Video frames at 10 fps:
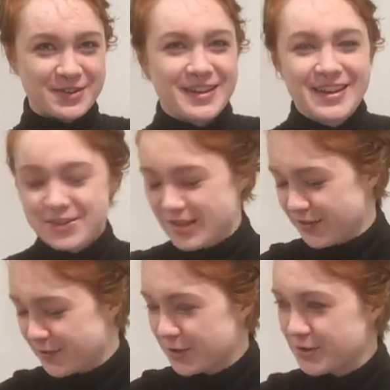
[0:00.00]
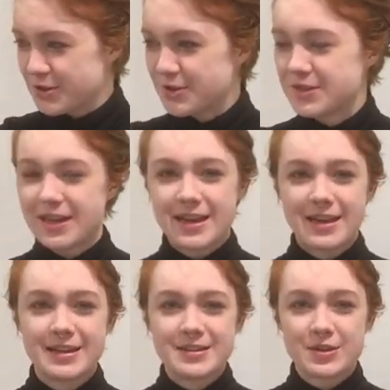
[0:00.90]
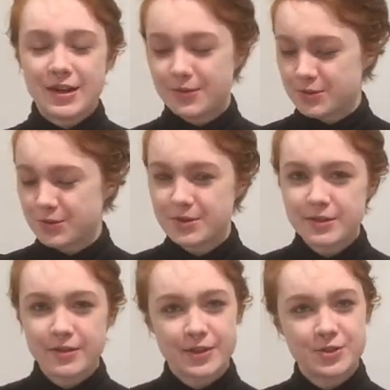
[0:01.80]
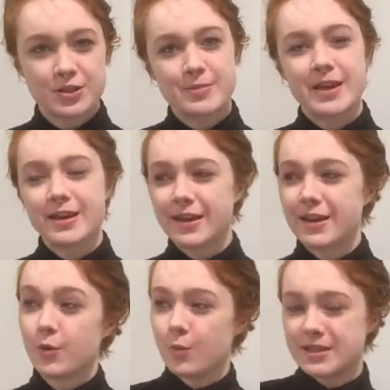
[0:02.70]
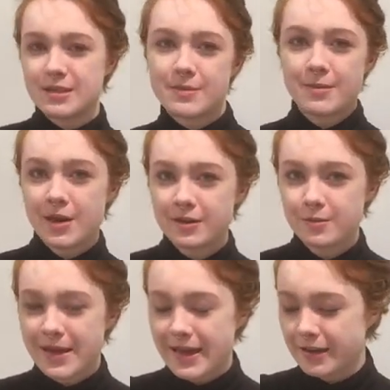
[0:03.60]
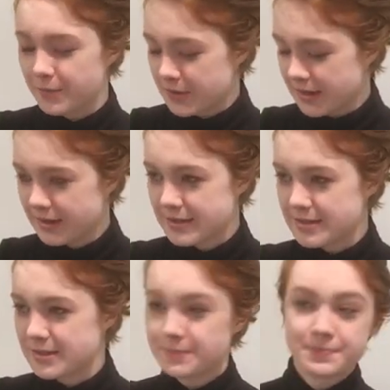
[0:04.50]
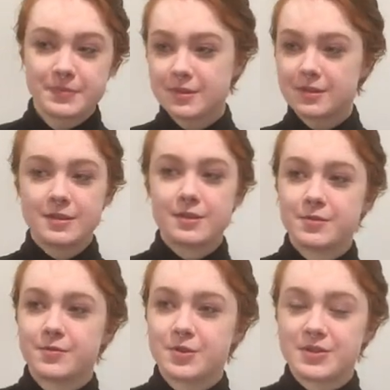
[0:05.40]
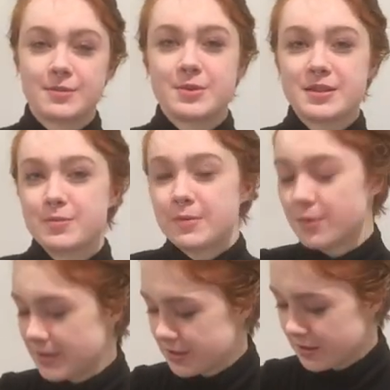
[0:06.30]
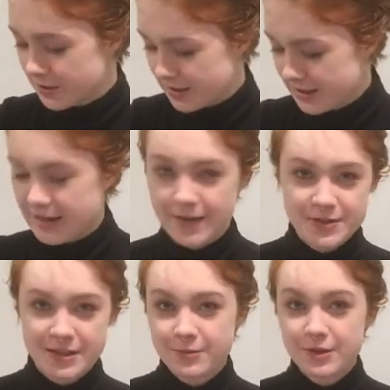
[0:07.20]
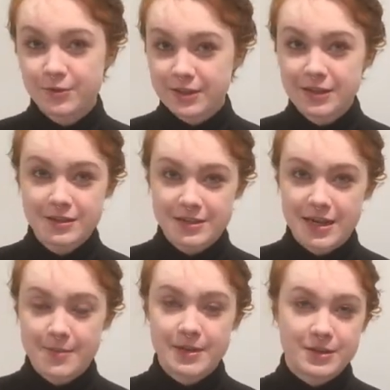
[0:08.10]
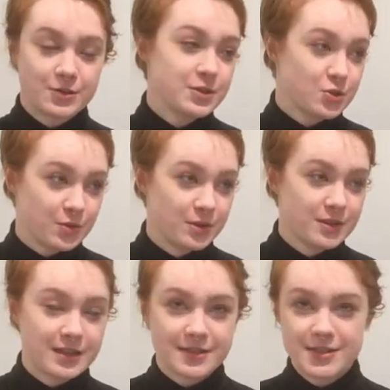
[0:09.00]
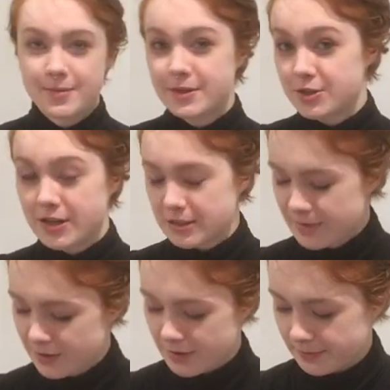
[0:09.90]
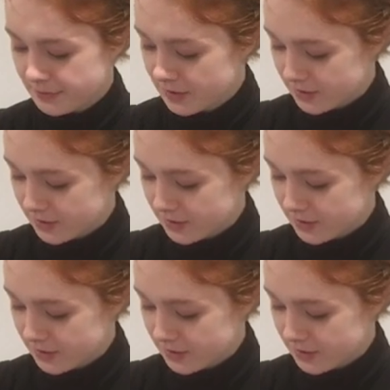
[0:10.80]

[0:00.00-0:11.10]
I just had a photo shoot and I was going to eventually make a what's in my model bag because for some reason people want to know that and I haven't done one in a really long time. I totally trolled the last time when I tried to make one.